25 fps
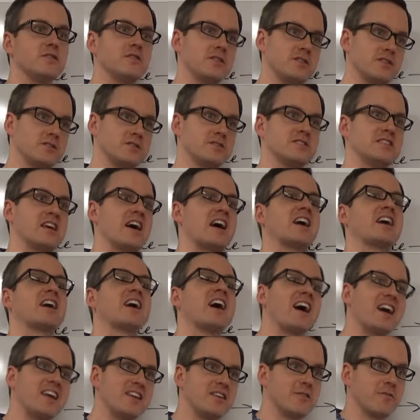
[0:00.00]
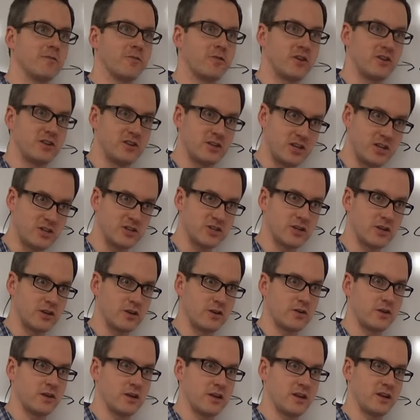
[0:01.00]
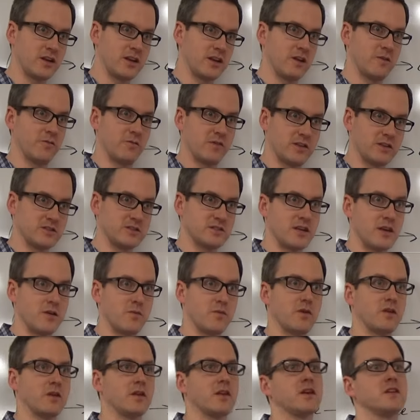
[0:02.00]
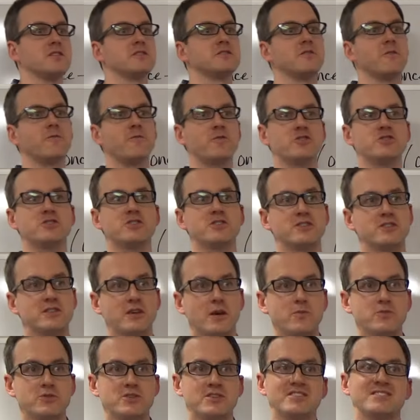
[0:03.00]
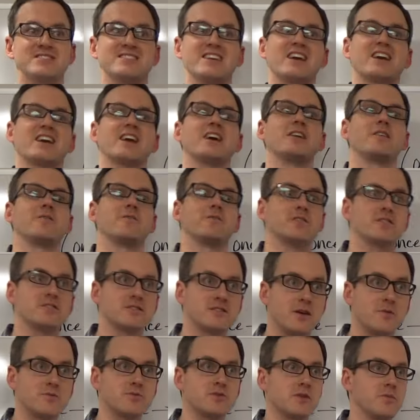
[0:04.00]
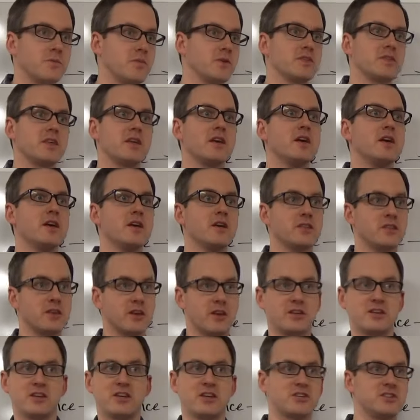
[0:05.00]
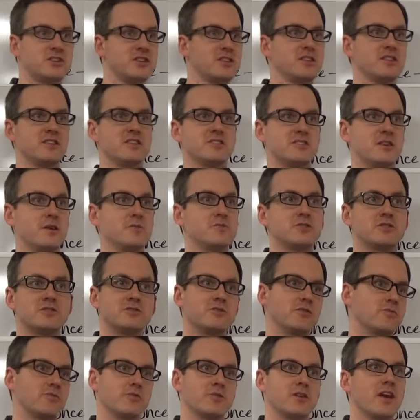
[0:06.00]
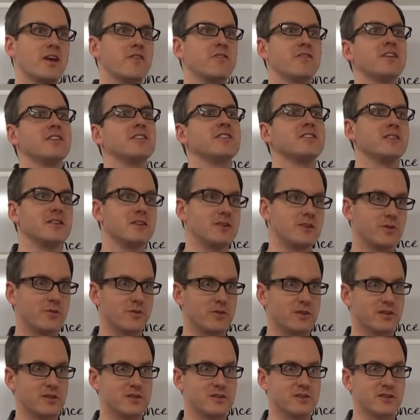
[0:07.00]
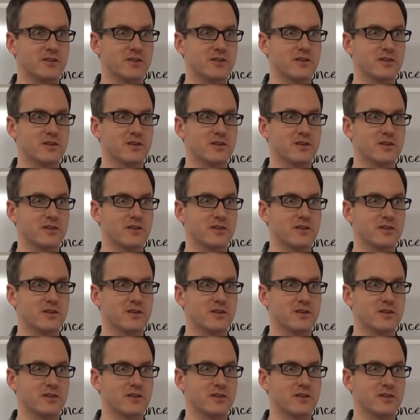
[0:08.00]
is that kind of condition in an if-then statement. A sufficient assumption is that kind of an assumption, but the condition and the assumption don't really have anything to do with each